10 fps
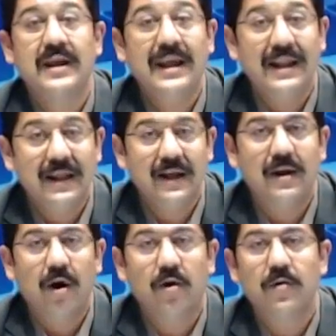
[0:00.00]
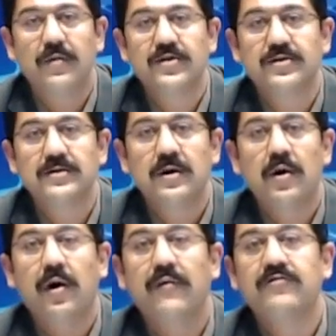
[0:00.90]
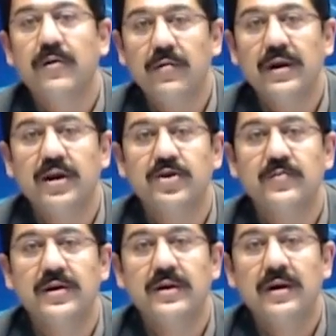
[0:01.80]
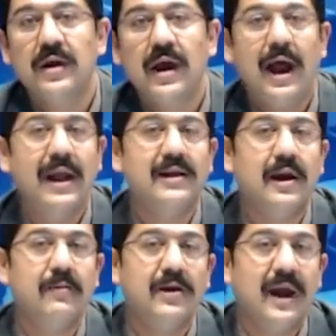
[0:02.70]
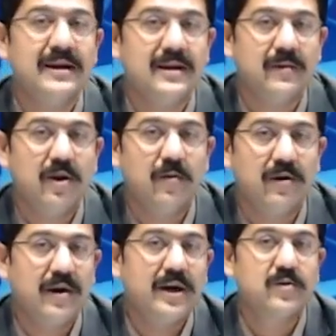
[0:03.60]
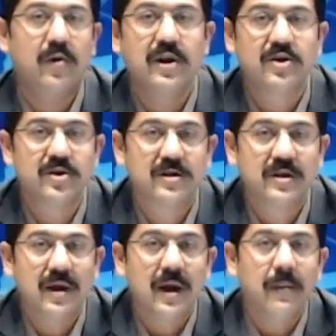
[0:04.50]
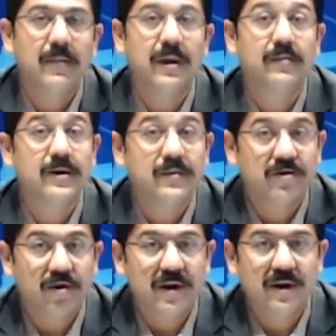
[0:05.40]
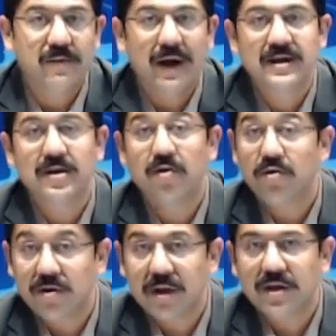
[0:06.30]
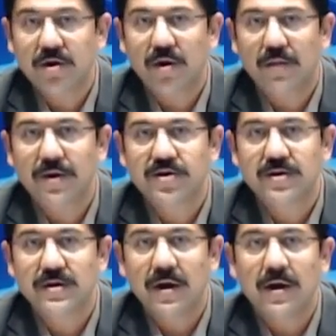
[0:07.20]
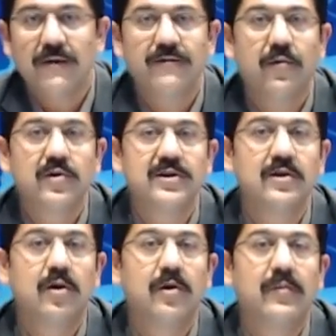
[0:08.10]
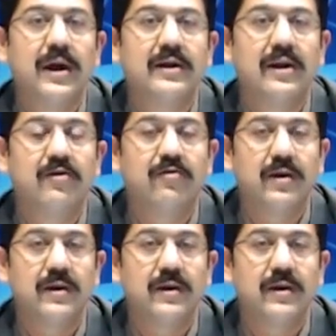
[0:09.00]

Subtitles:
illegal occupation of Jammu and Kashmir and the reprehensible human rights violations being perpetrated by its ruthless occupation force in the occupied territory.